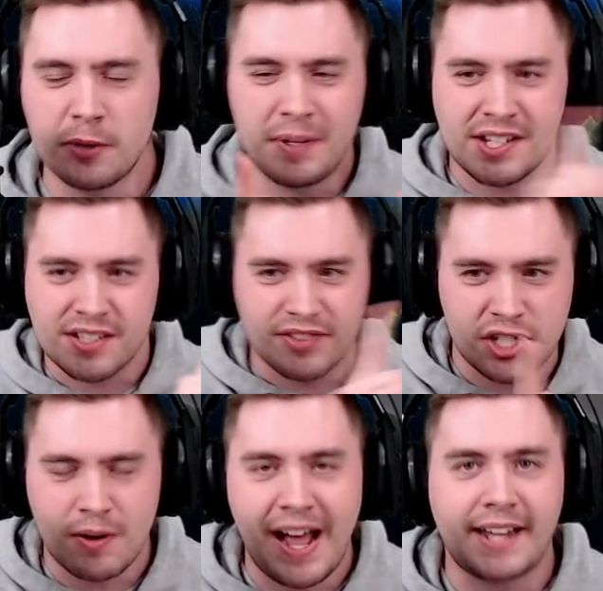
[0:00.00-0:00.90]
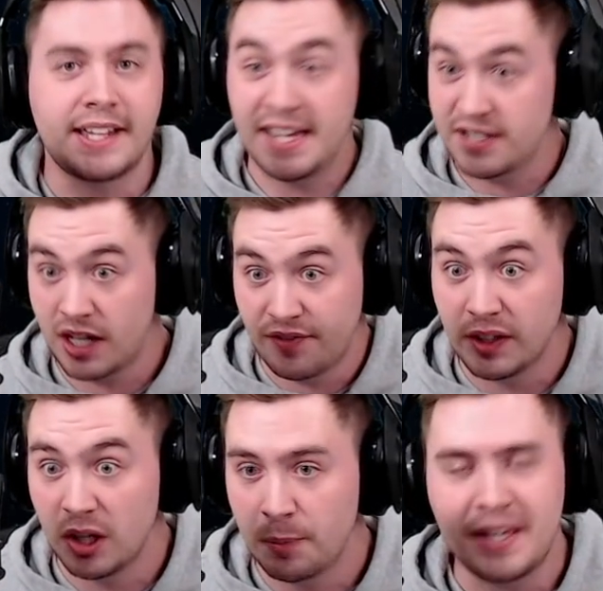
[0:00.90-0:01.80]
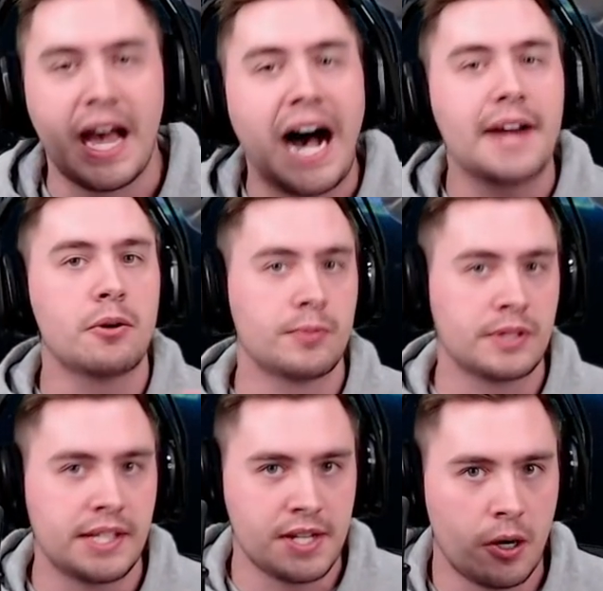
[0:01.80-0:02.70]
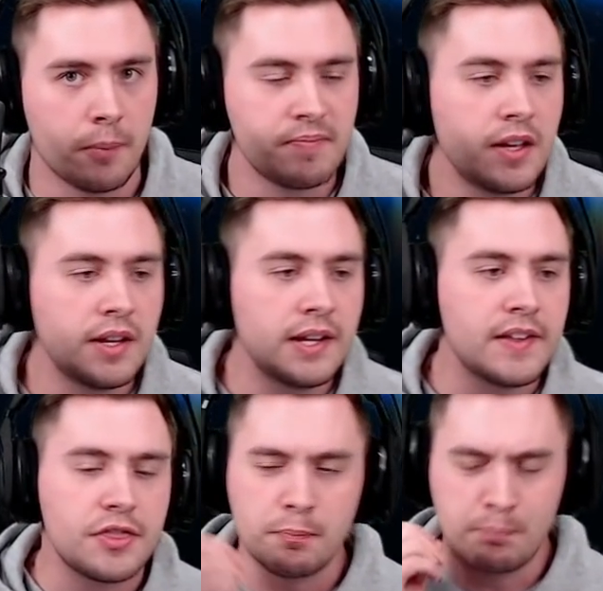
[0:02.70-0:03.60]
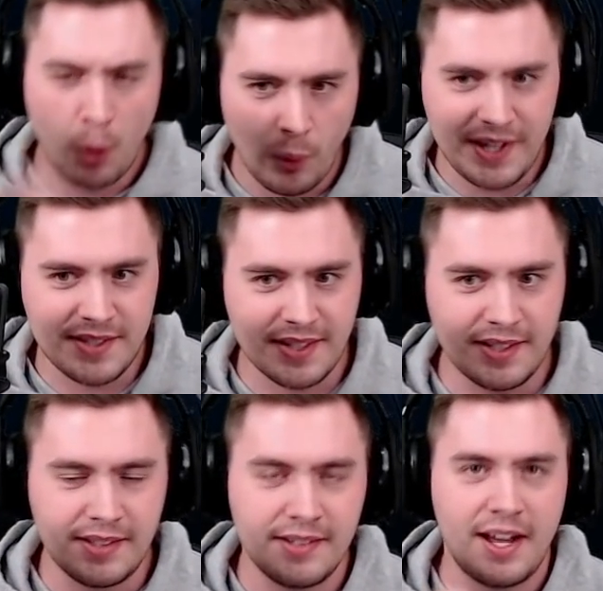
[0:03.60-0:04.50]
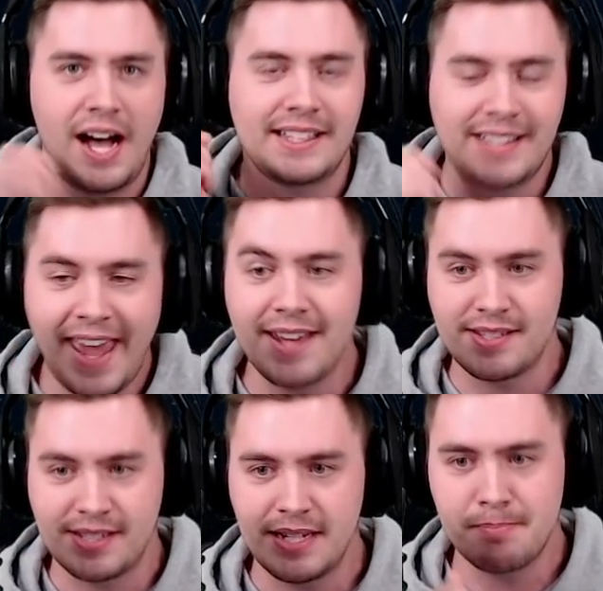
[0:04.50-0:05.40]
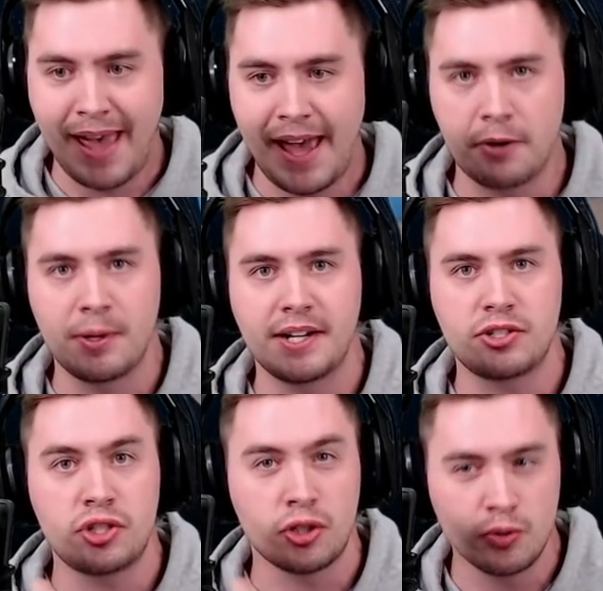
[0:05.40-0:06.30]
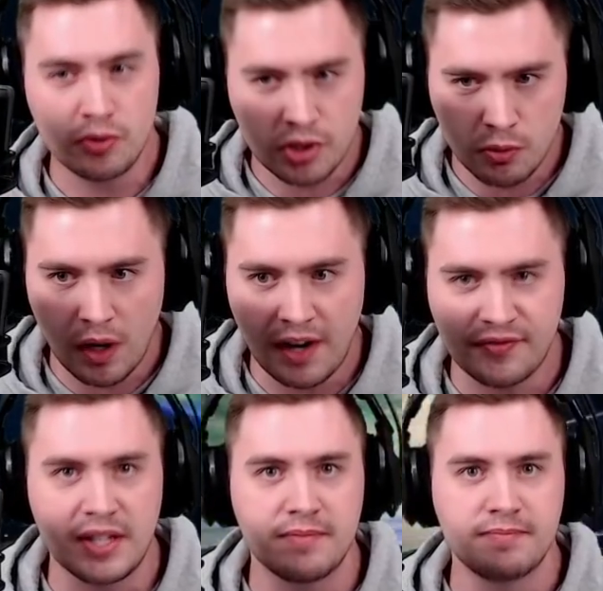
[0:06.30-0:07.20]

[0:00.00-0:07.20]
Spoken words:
because of the tracking? Is it going to feel OP? I don't really know. The poison, I can't see mattering too often,